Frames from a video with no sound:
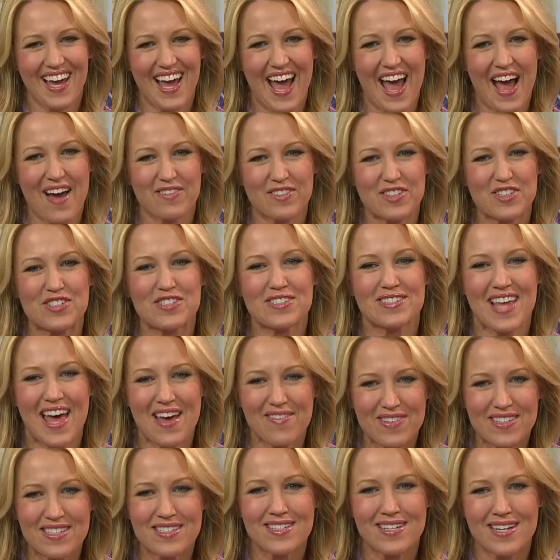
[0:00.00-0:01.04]
After
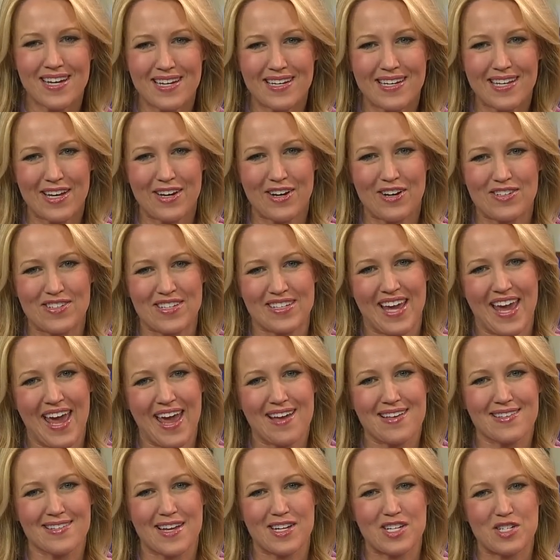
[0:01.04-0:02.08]
17 years
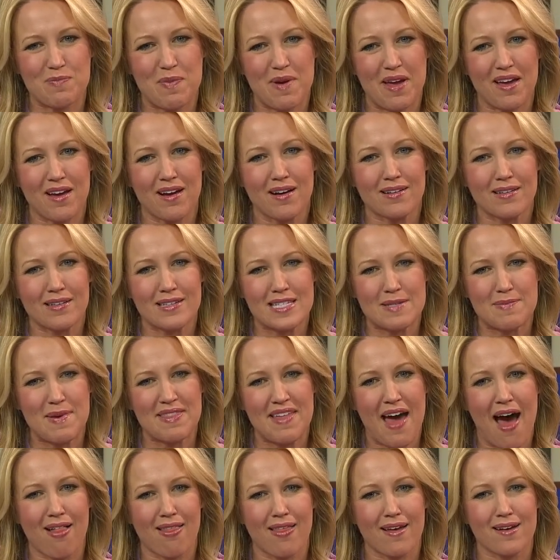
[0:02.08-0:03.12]
at KSHB,
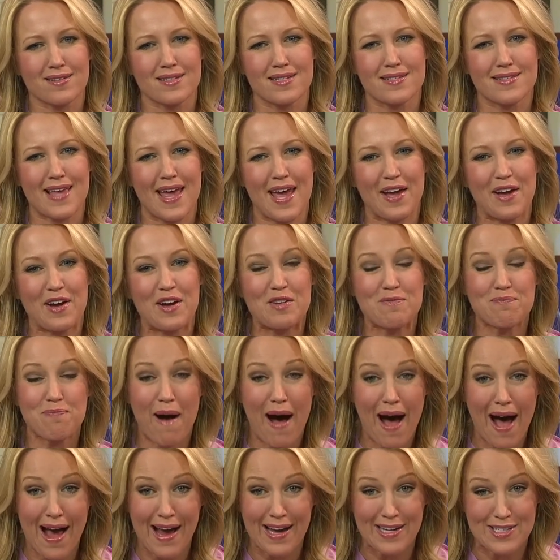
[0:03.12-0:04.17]
Elizabeth Alex is saying
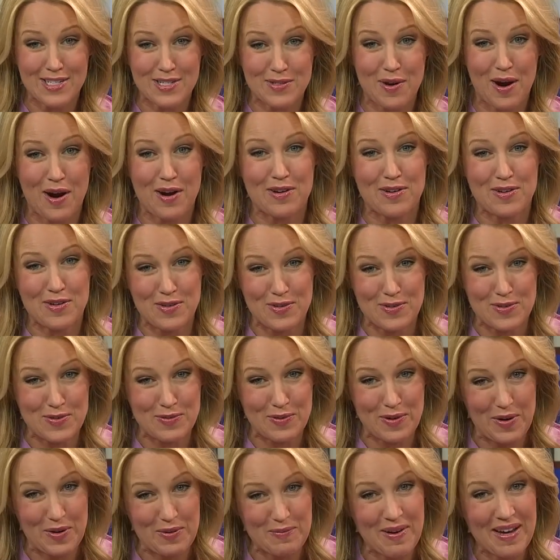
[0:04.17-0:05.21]
goodbye to our
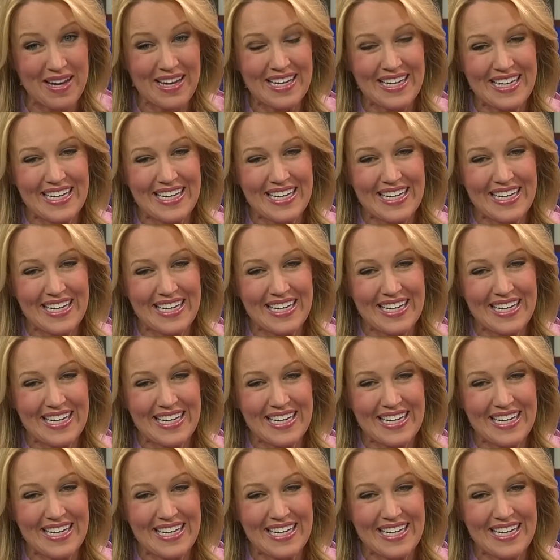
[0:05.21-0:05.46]
newsroom.